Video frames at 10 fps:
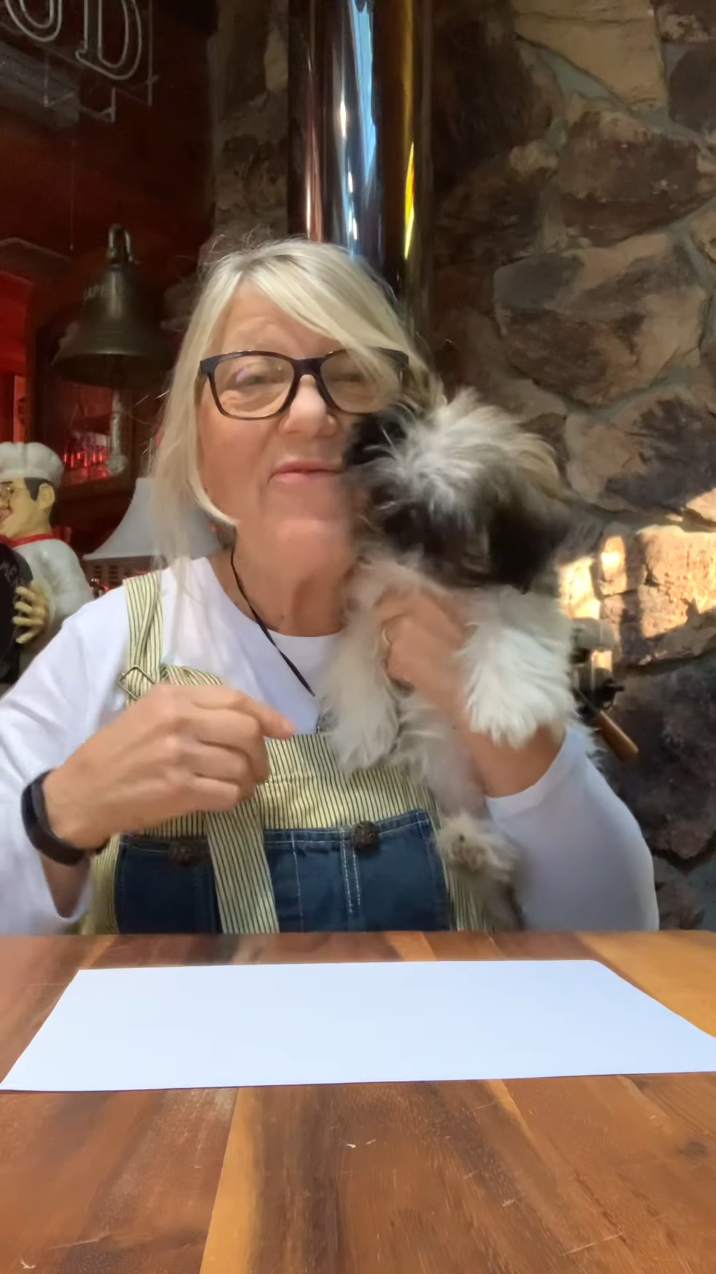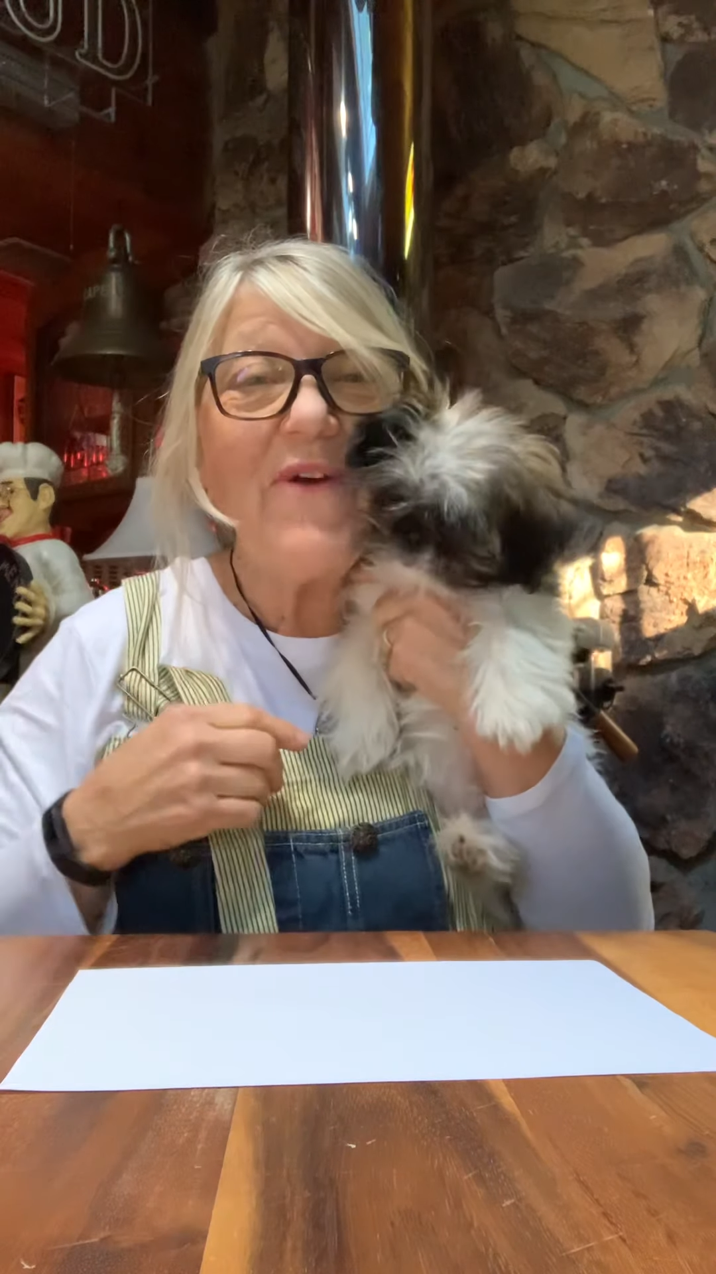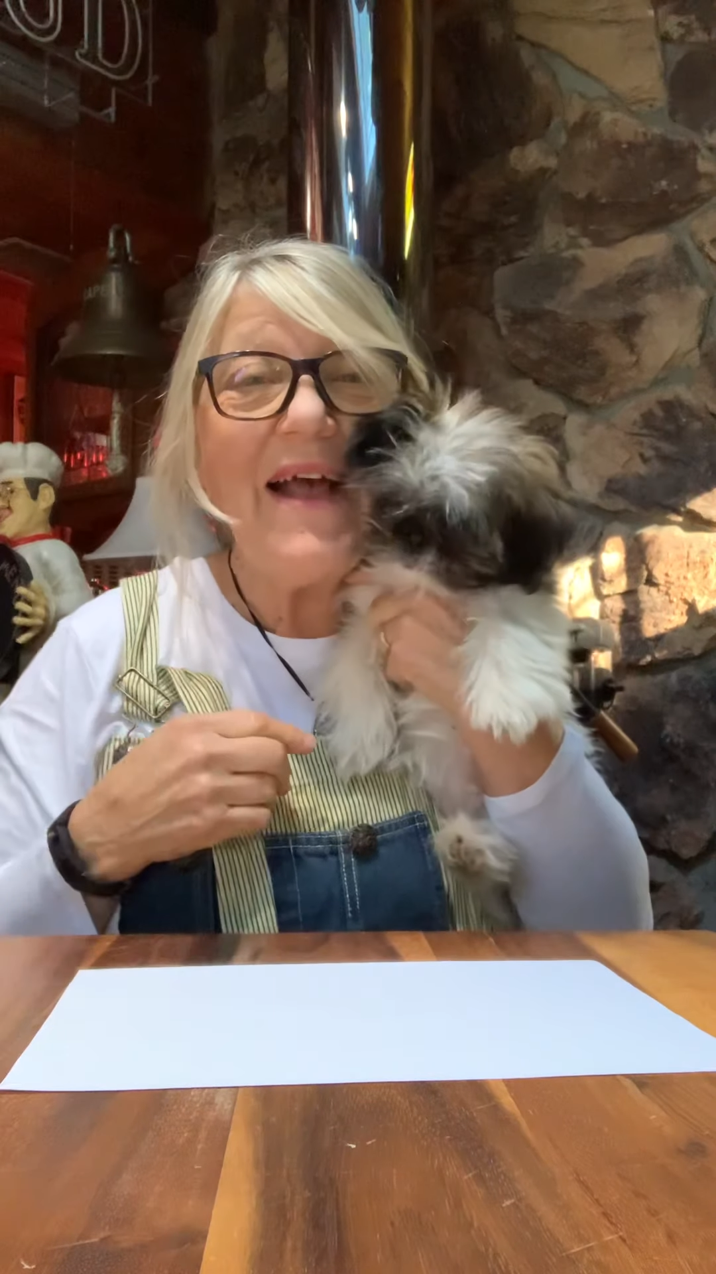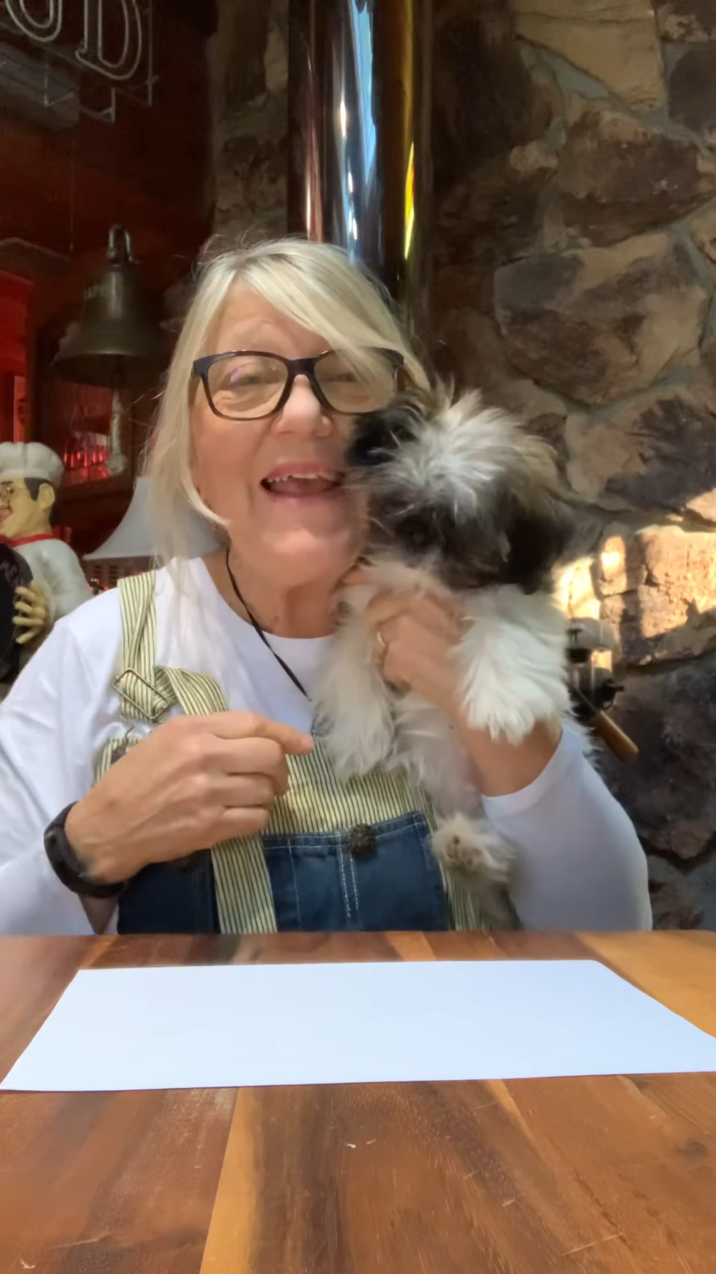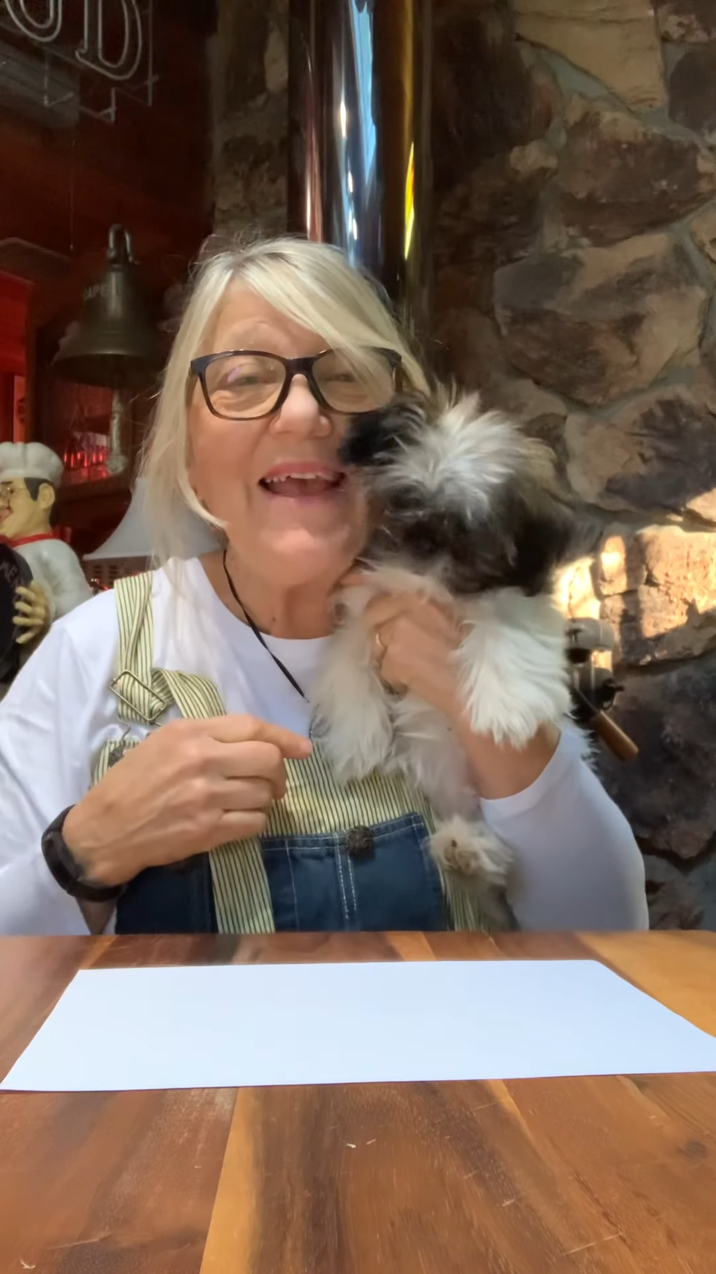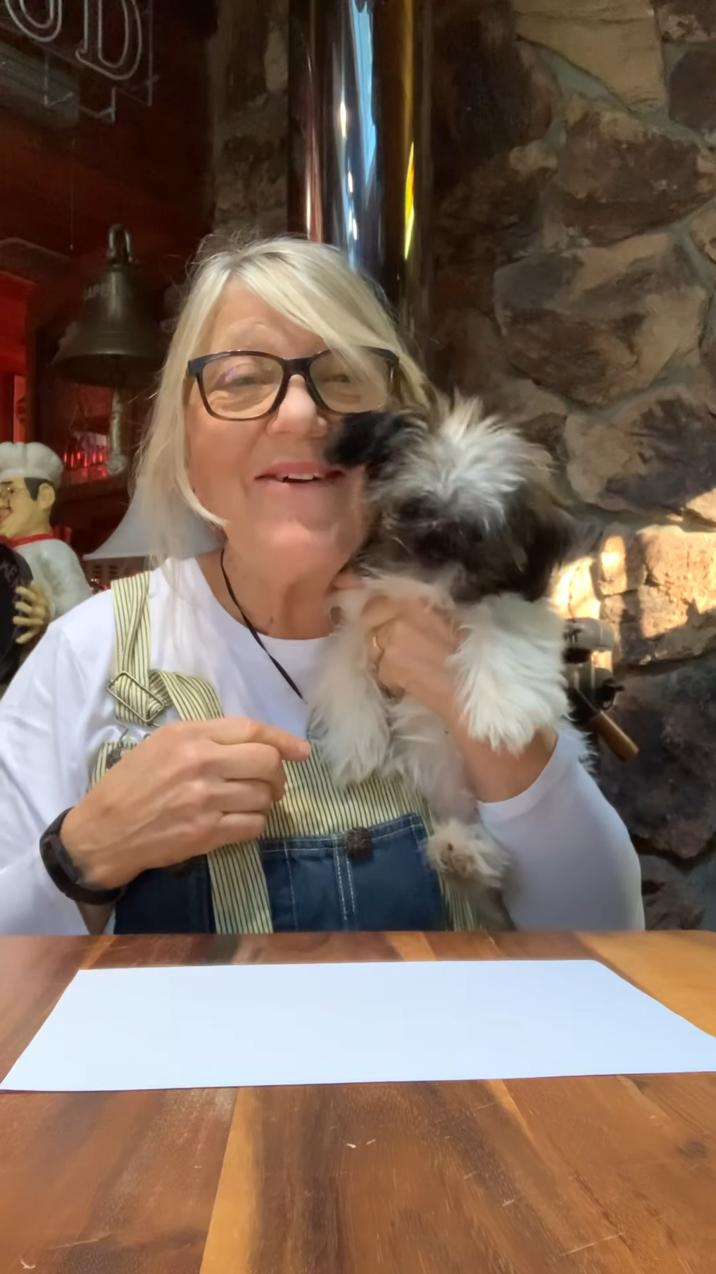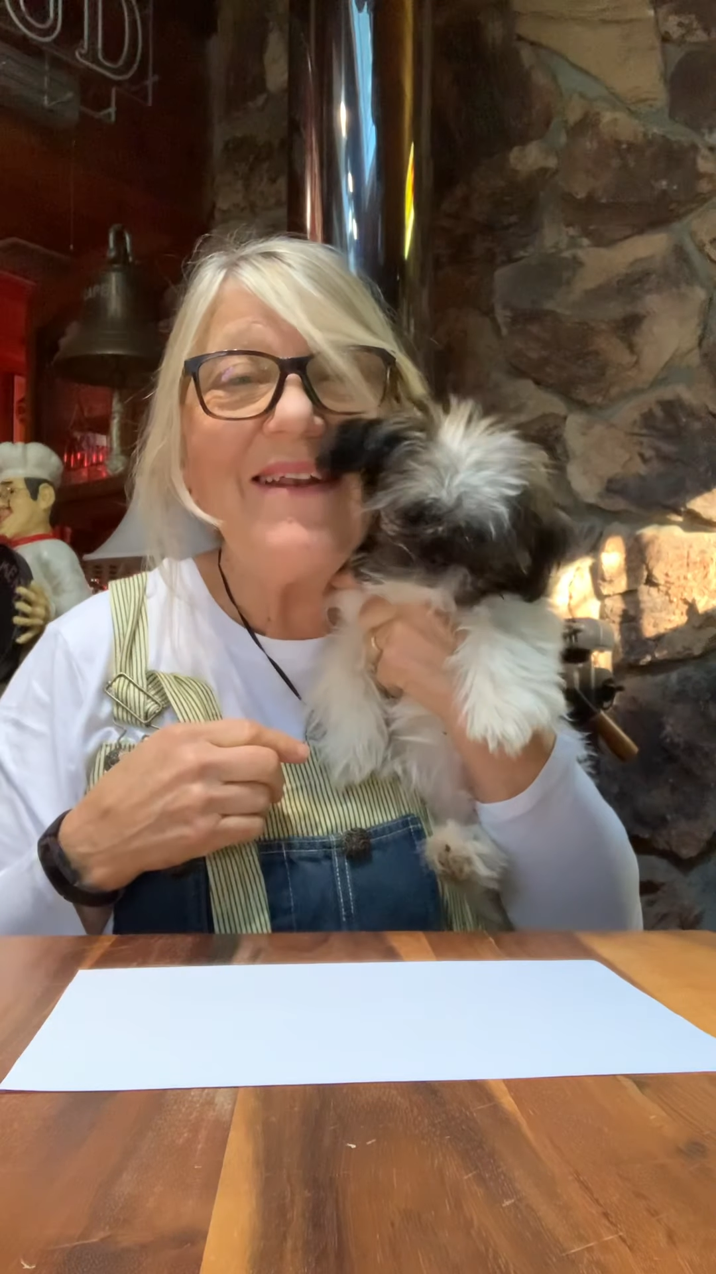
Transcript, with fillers: Freddy here